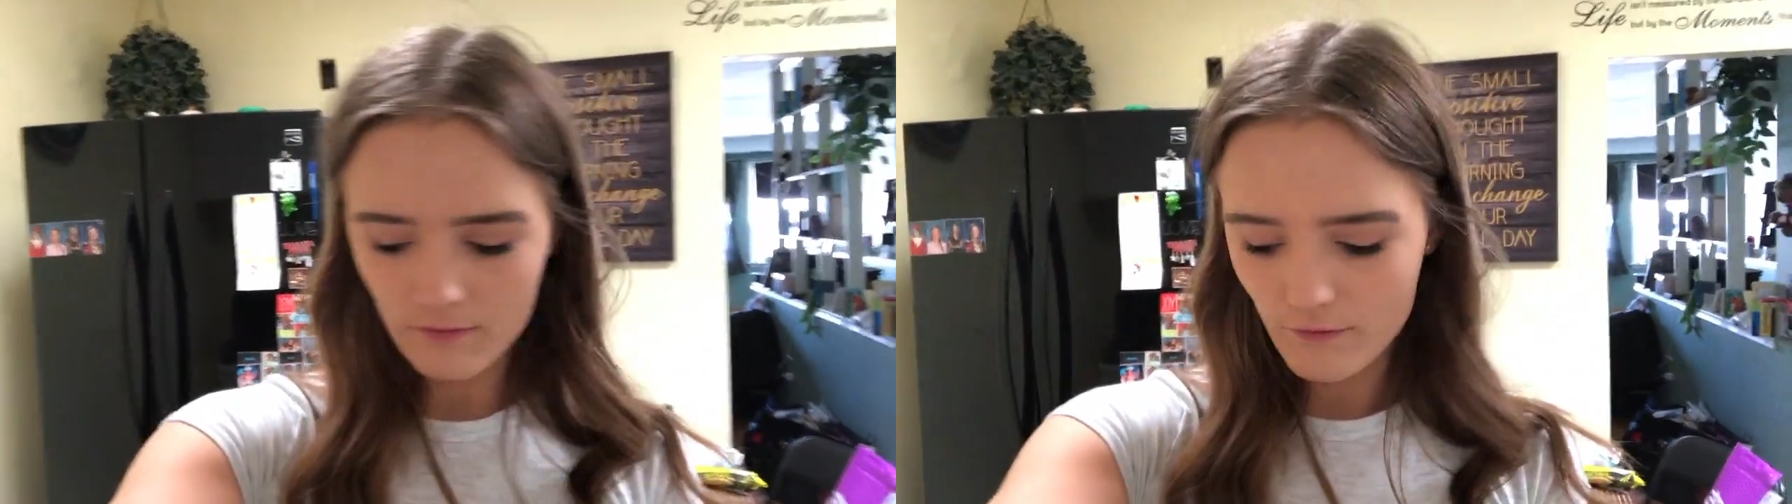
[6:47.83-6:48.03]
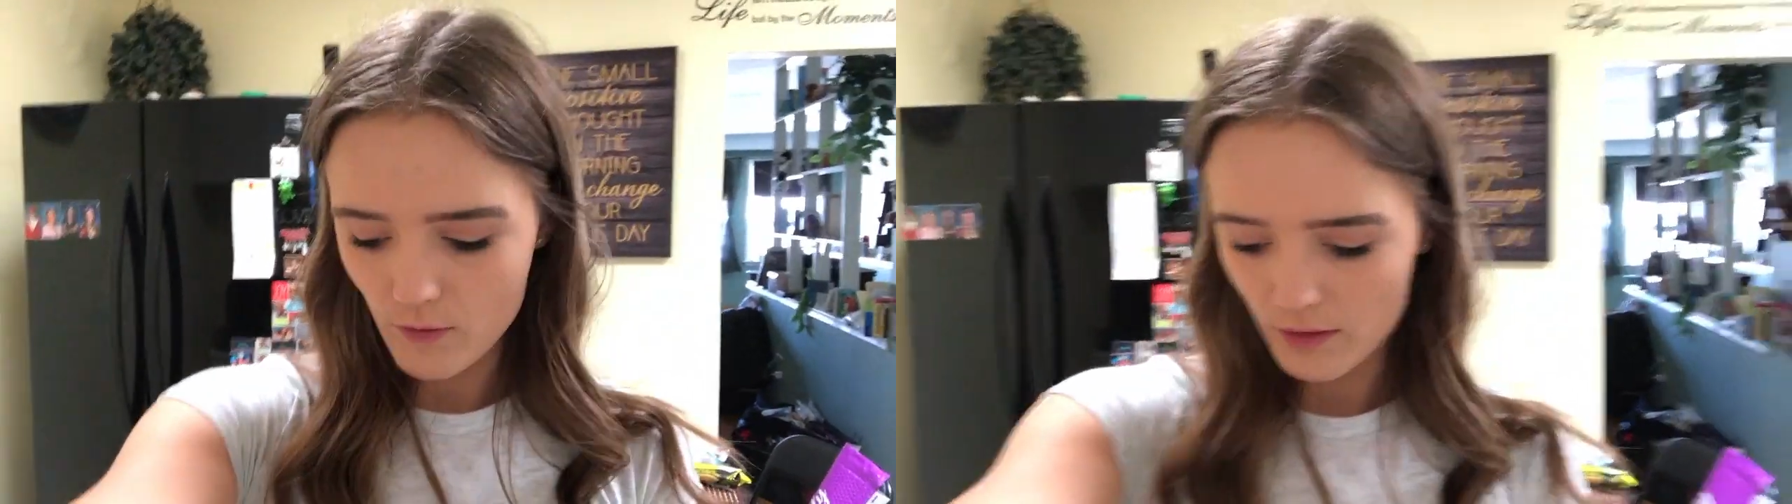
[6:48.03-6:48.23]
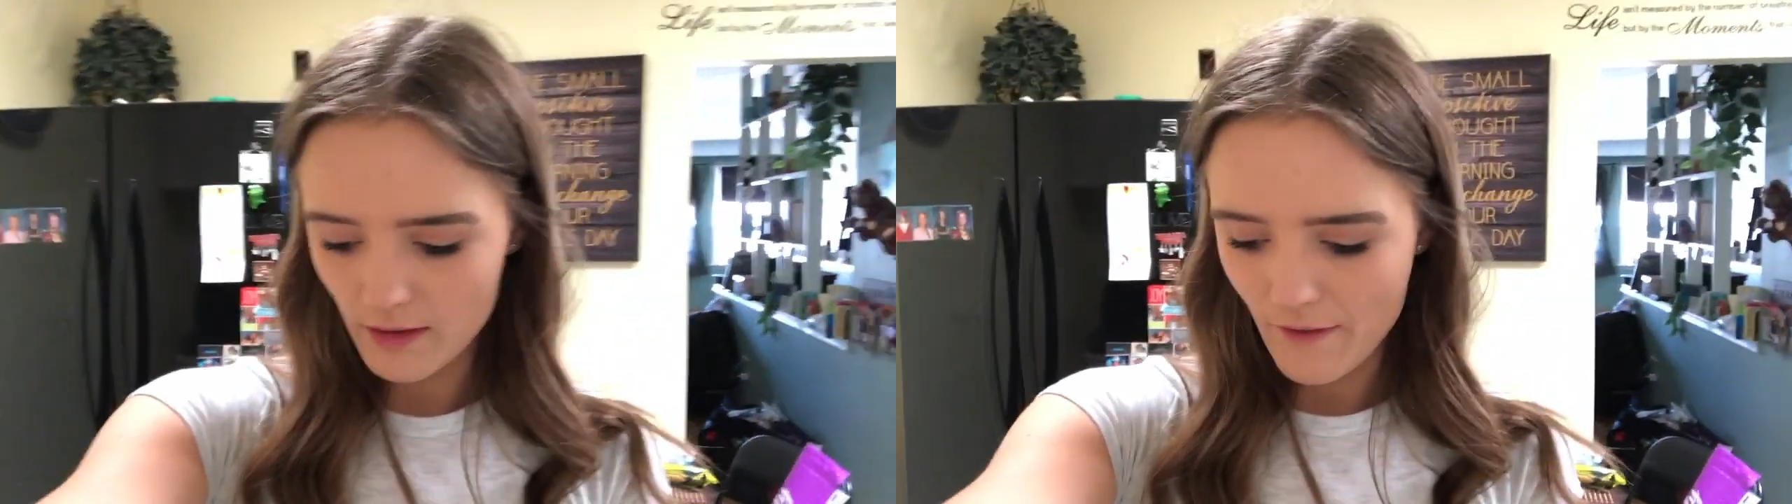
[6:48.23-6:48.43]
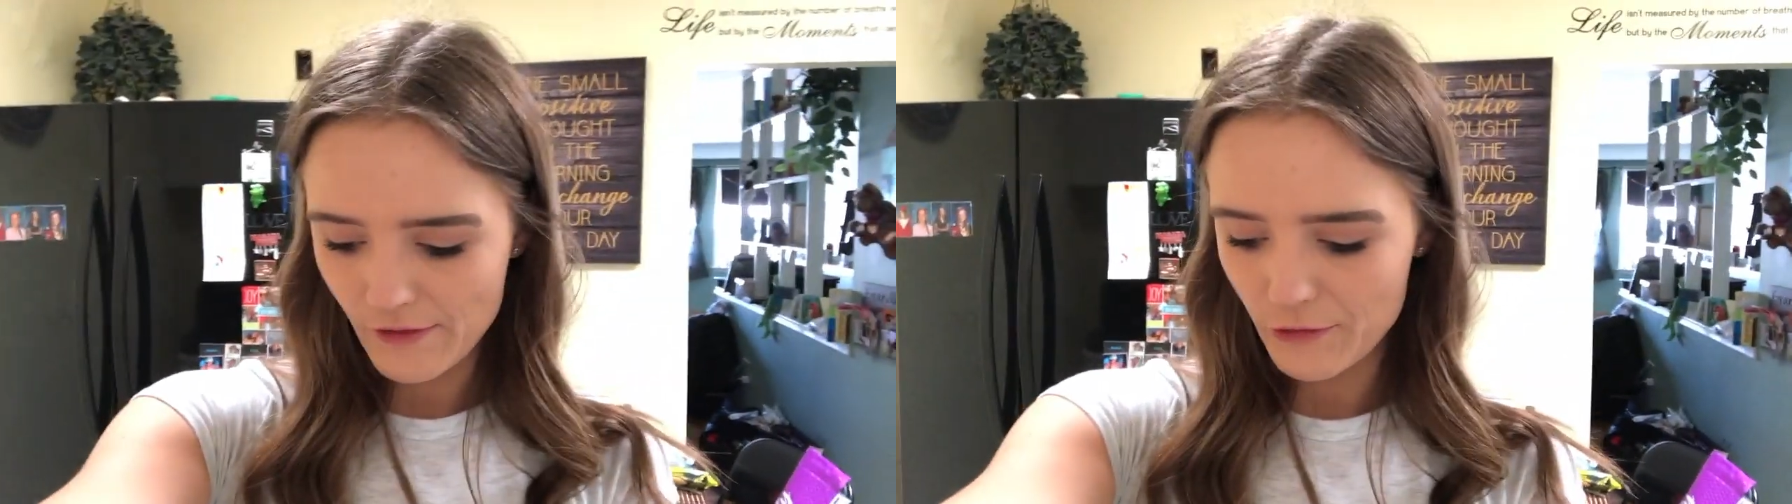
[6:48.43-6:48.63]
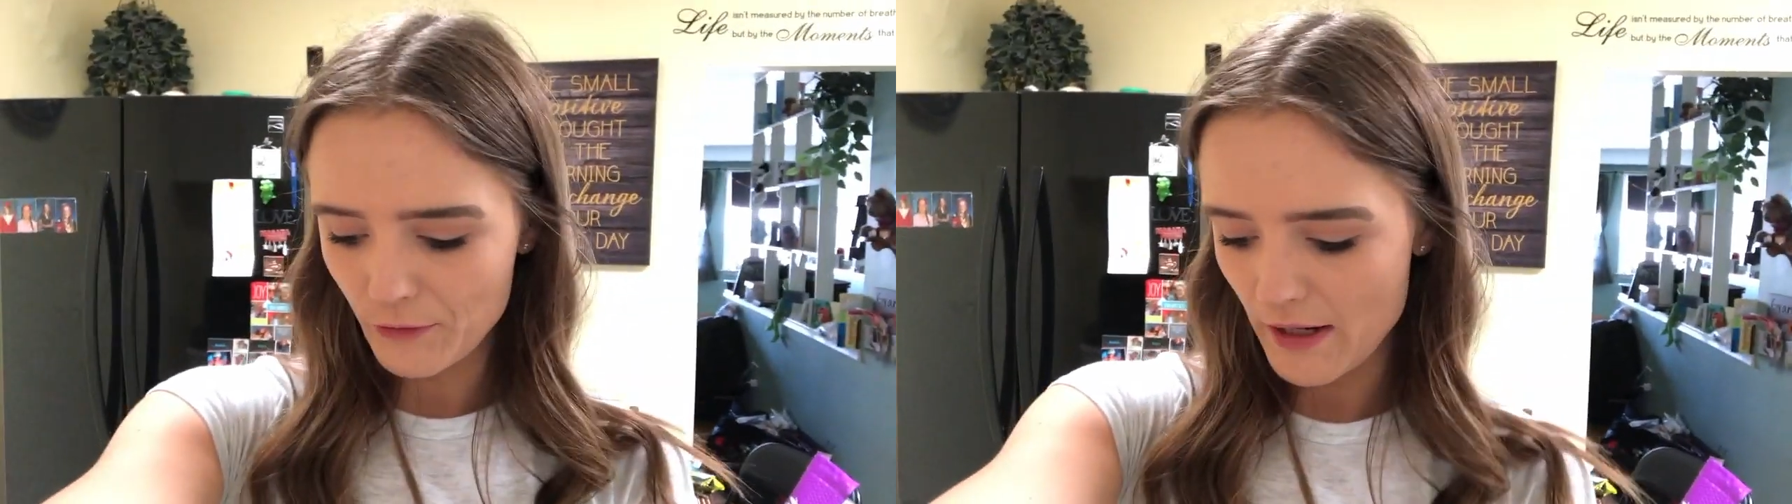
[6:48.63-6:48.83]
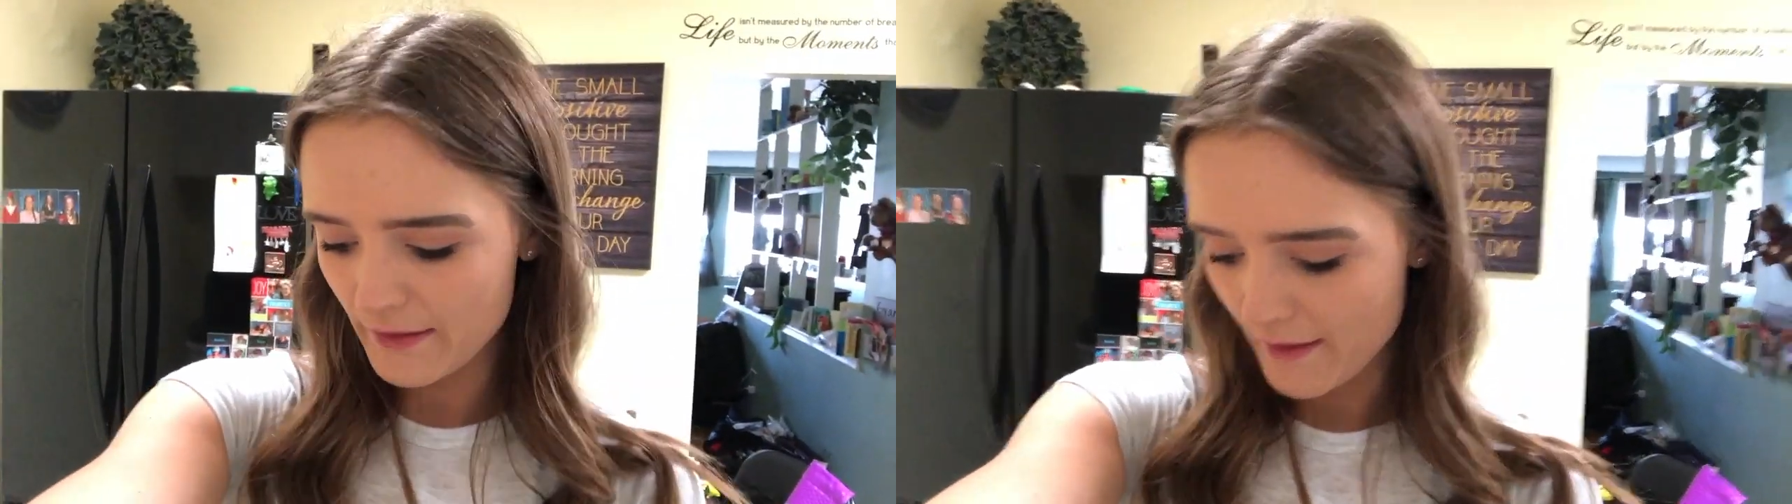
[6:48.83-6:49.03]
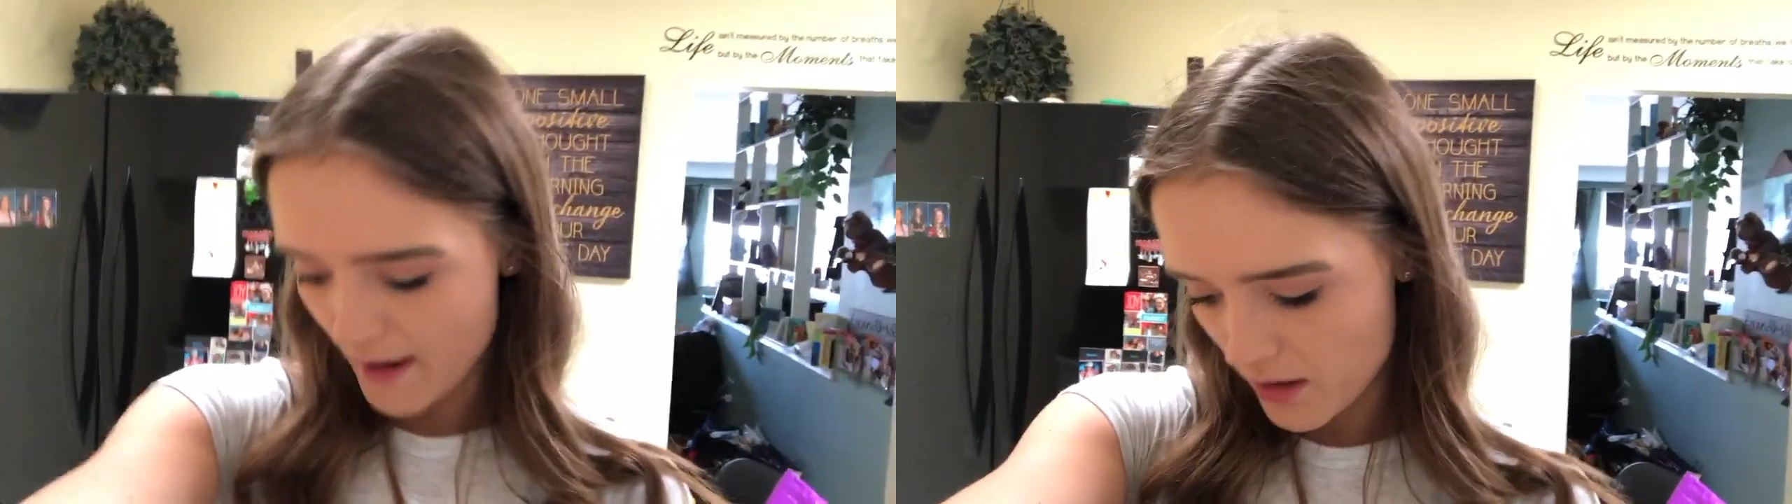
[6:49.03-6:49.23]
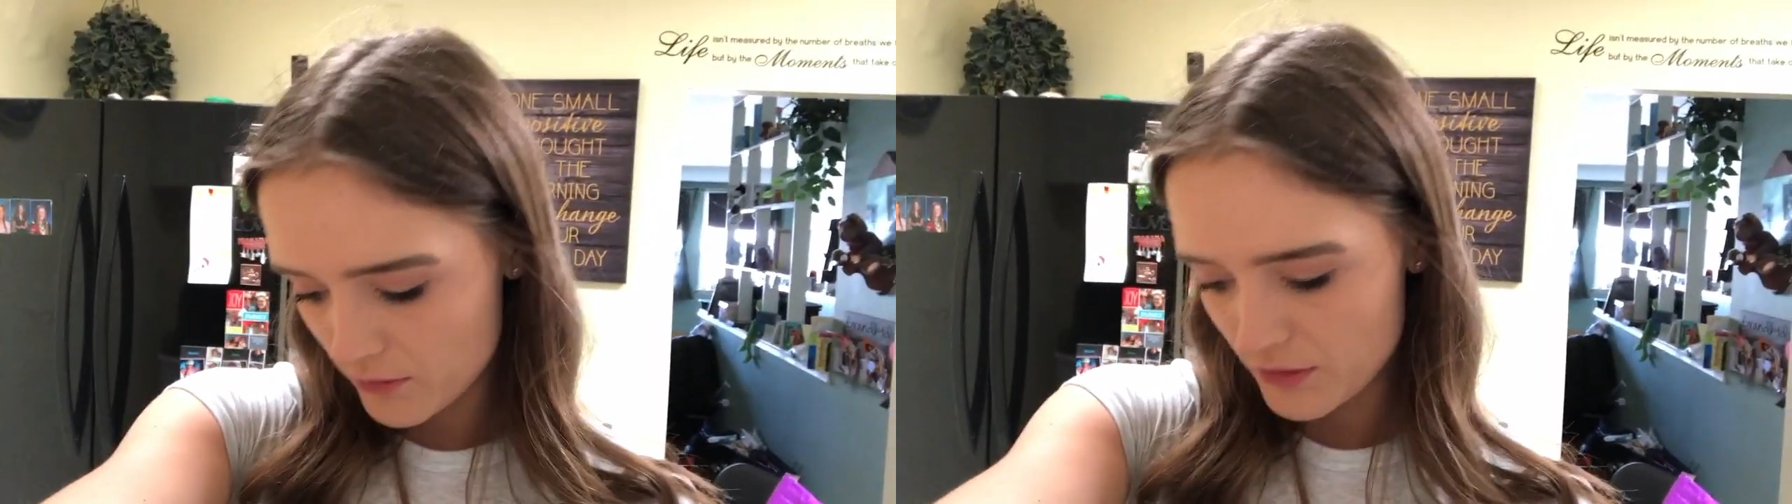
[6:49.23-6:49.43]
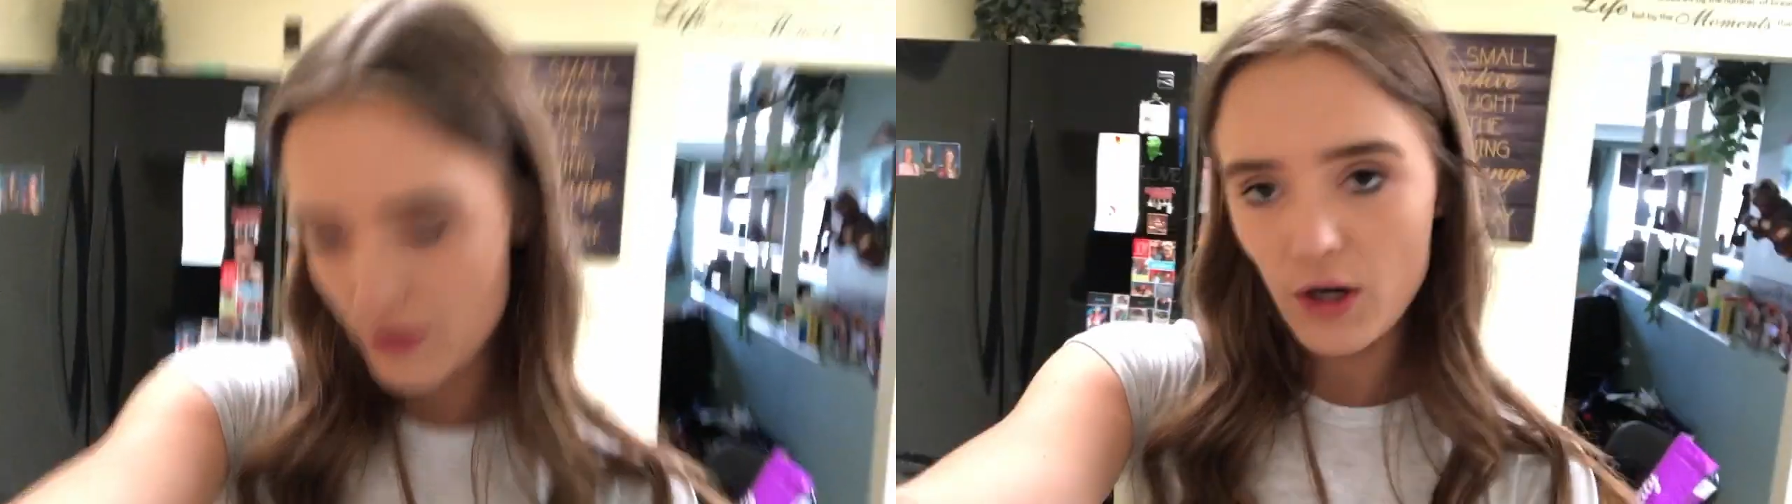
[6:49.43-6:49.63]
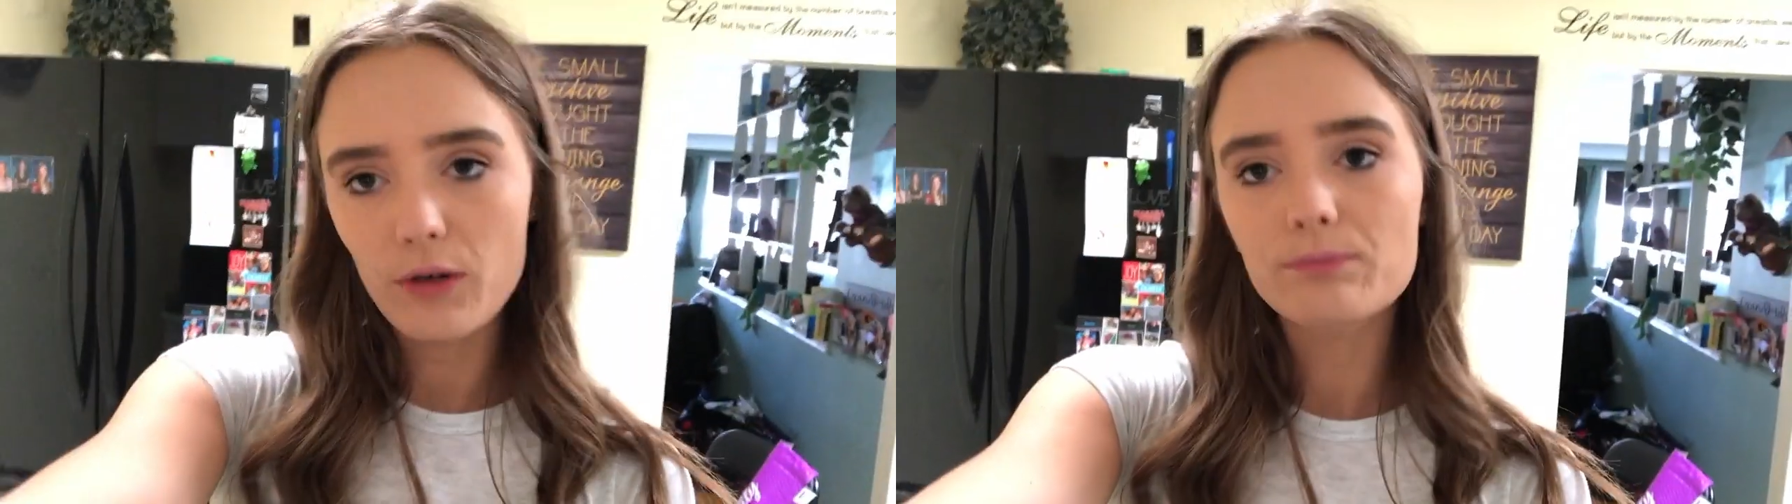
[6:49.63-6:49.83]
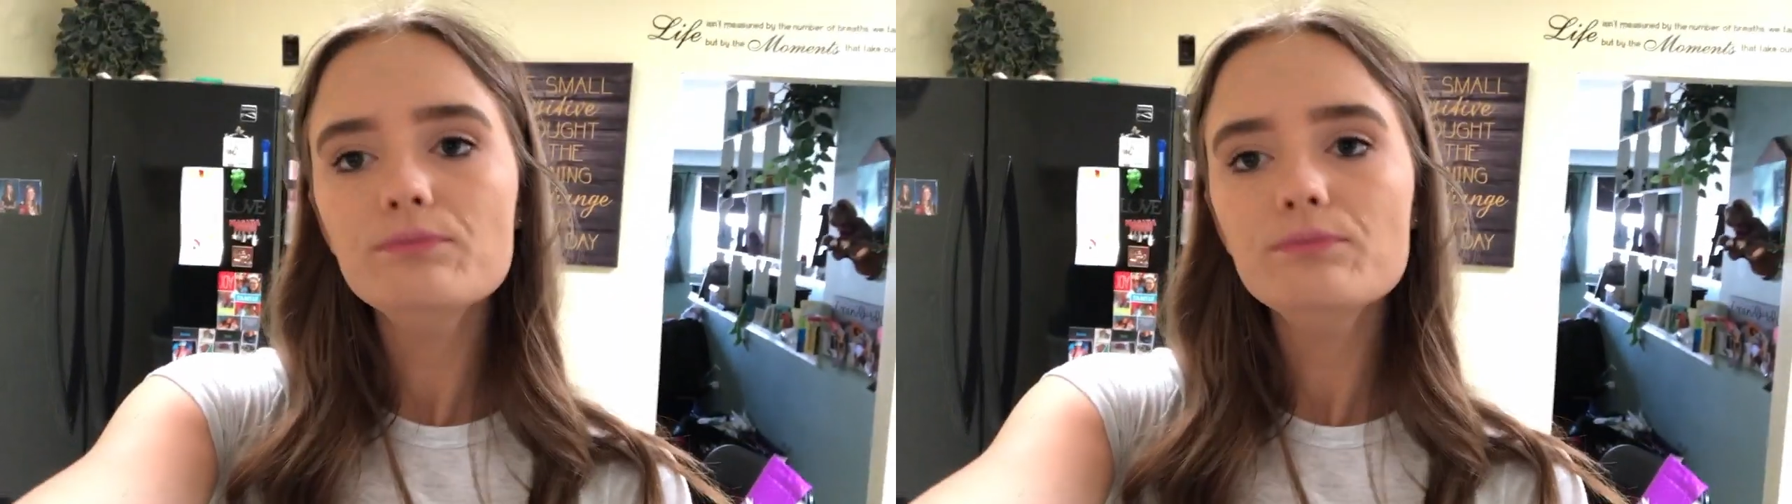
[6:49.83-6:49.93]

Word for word: 4.11 right now, so